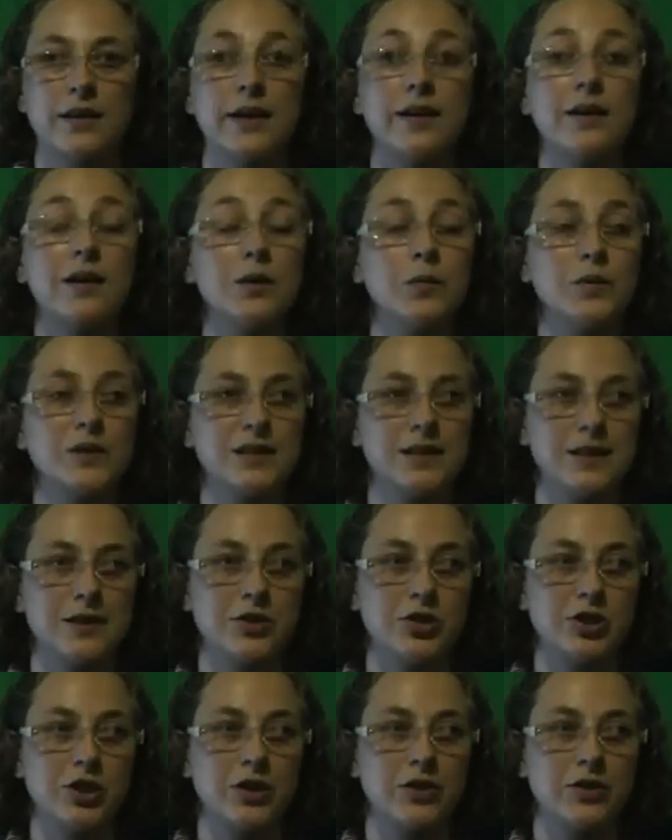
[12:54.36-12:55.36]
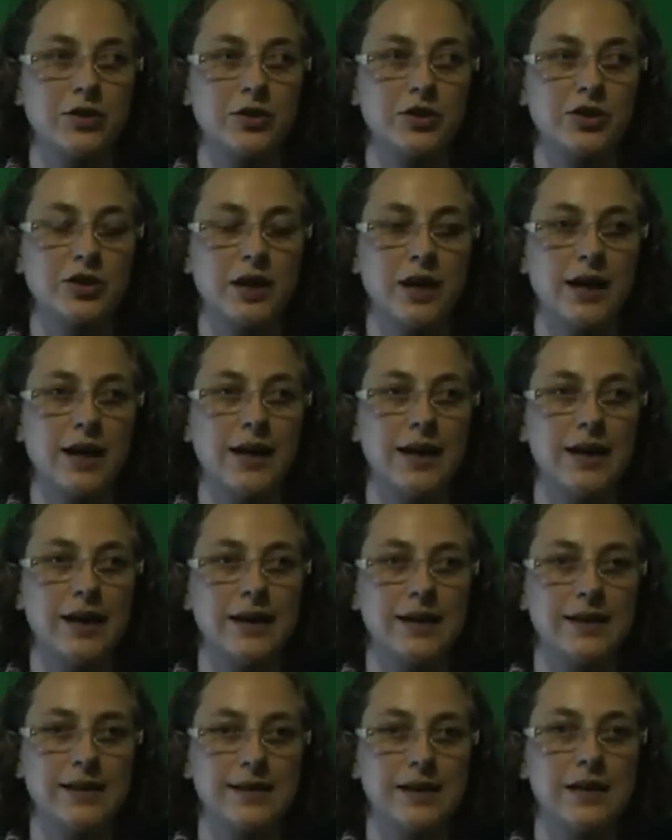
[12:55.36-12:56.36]
Then I was discharged,
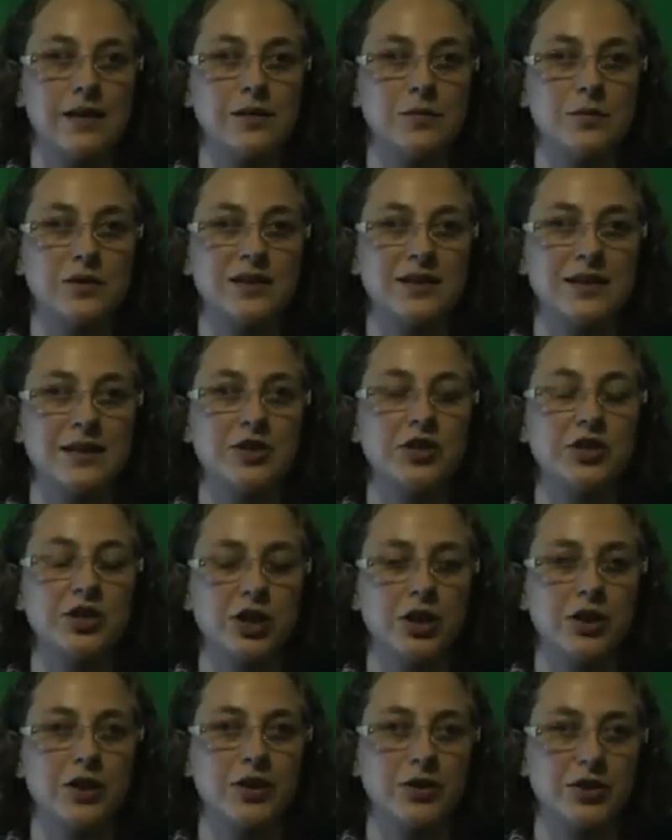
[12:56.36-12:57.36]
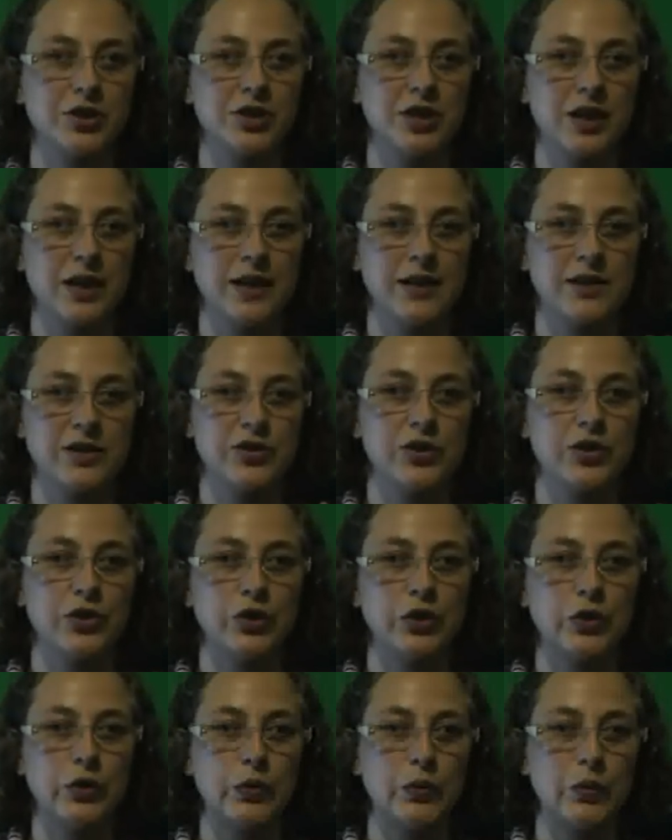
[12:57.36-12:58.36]
and I was discharged
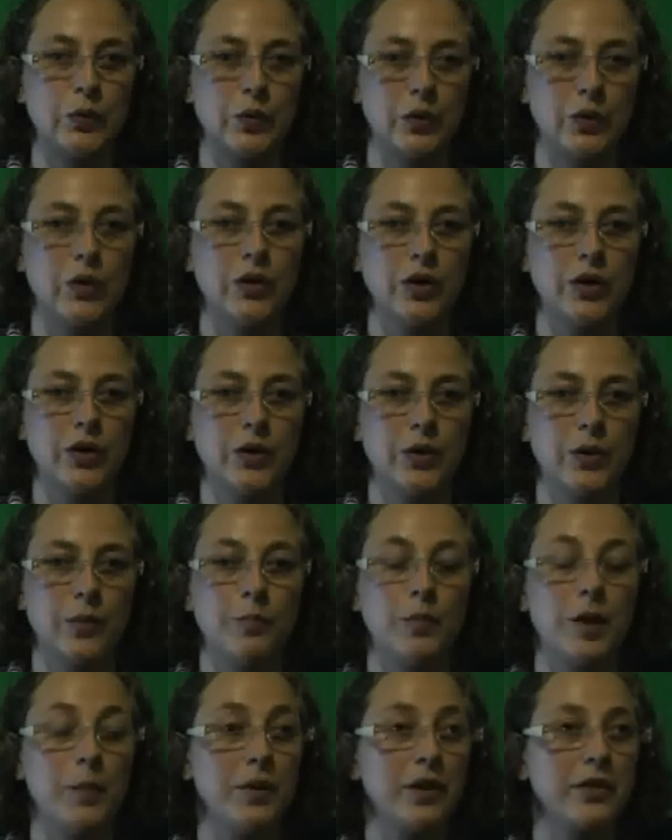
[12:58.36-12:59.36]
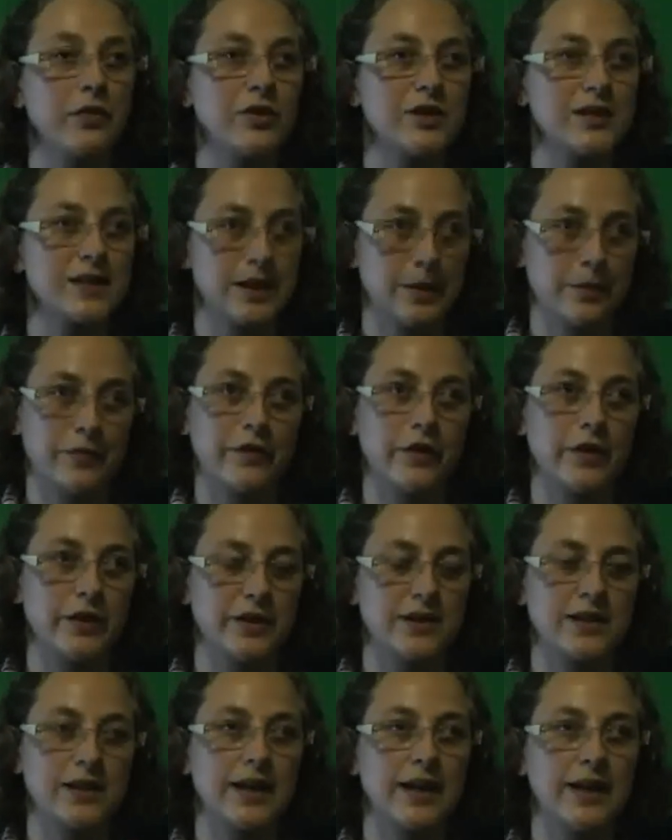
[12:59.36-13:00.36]
into my mother and
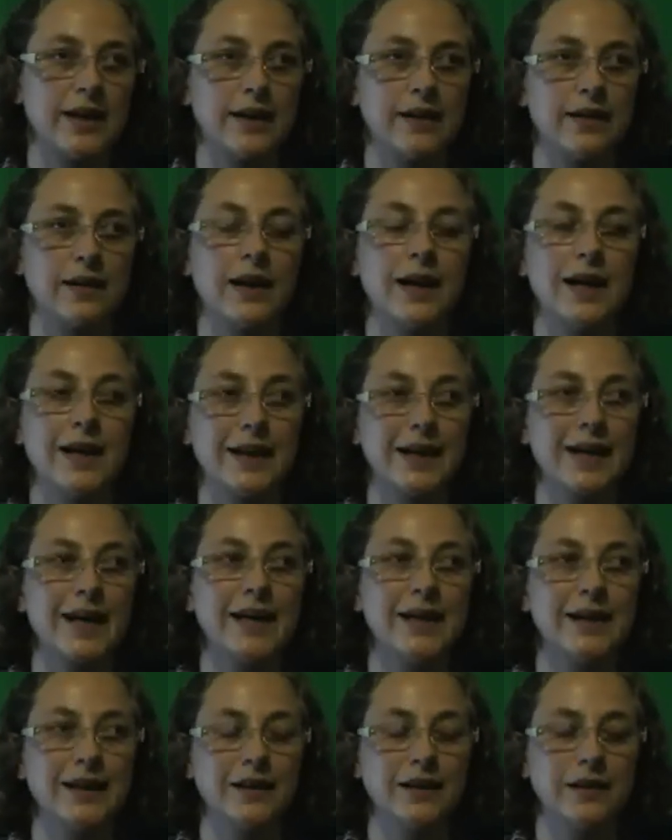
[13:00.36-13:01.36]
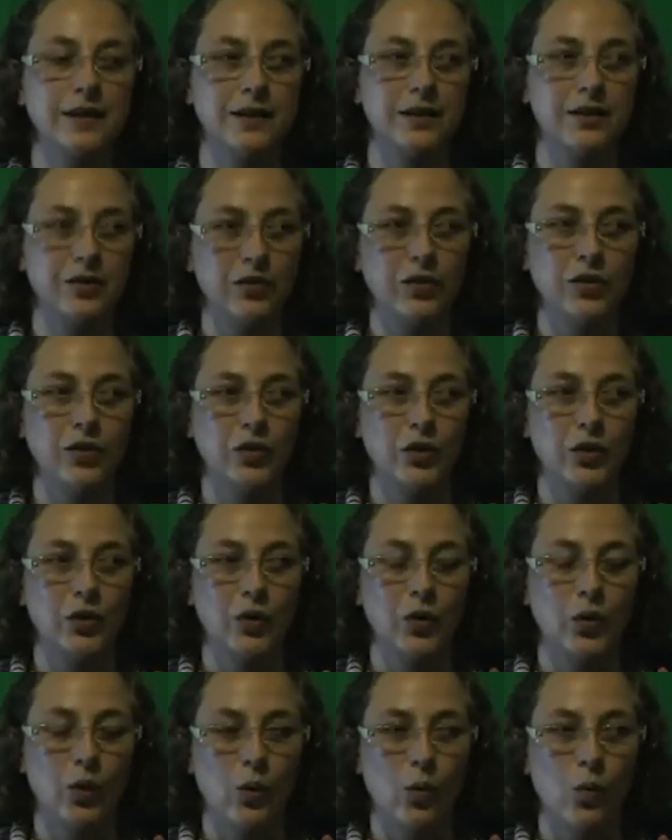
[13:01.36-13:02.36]
stepfather's care. And again,
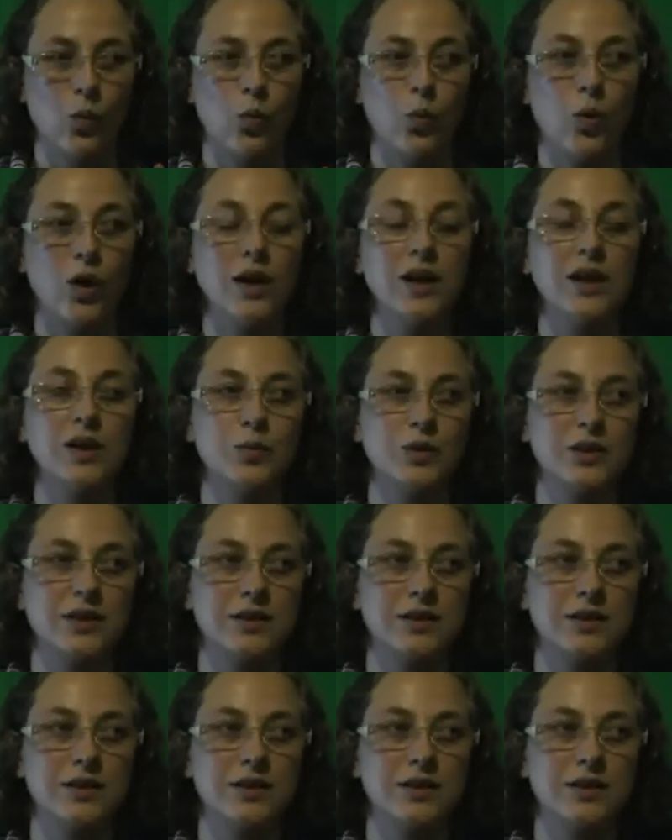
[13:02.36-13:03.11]
while I